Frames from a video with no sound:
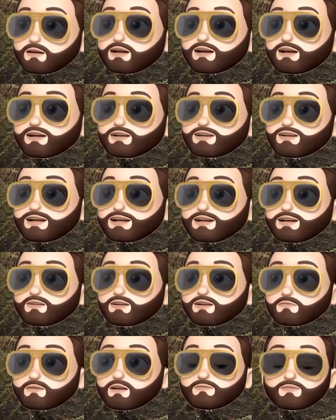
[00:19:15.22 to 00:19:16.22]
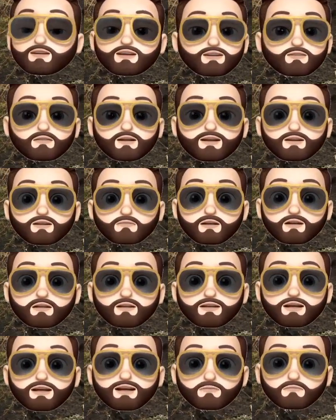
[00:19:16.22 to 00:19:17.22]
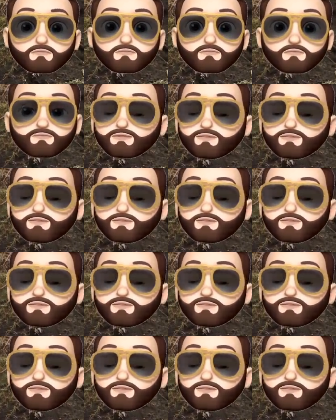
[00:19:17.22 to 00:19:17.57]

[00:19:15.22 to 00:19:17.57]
using OBS and literally move things around in